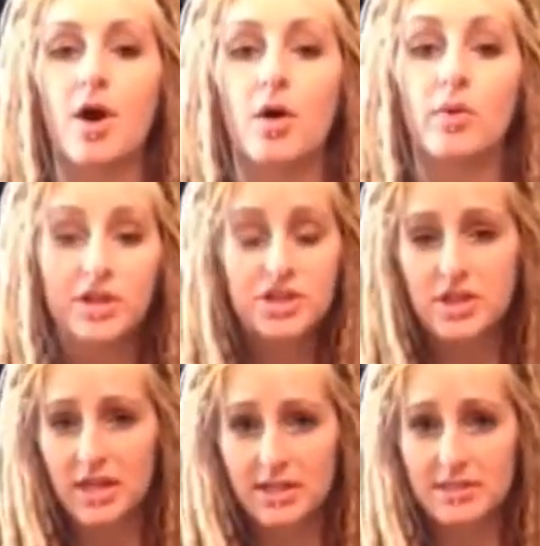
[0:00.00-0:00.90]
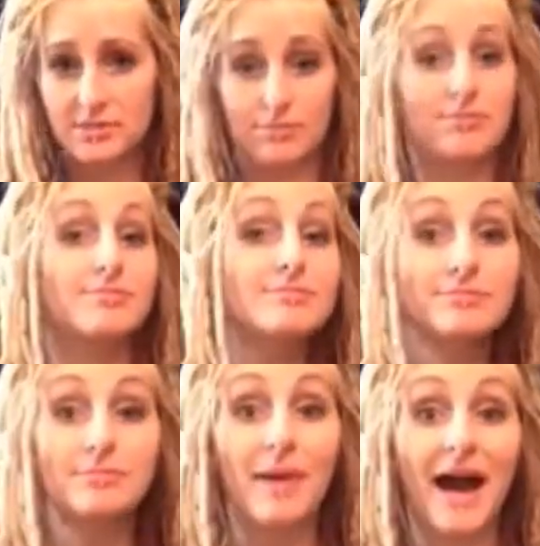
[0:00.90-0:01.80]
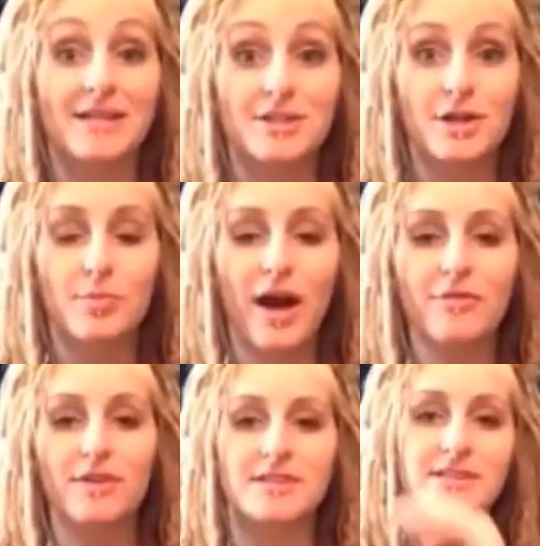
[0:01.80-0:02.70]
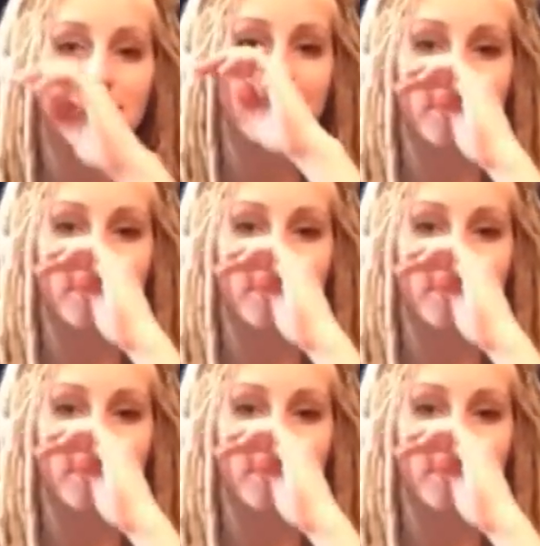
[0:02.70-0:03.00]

which is back to your preferences.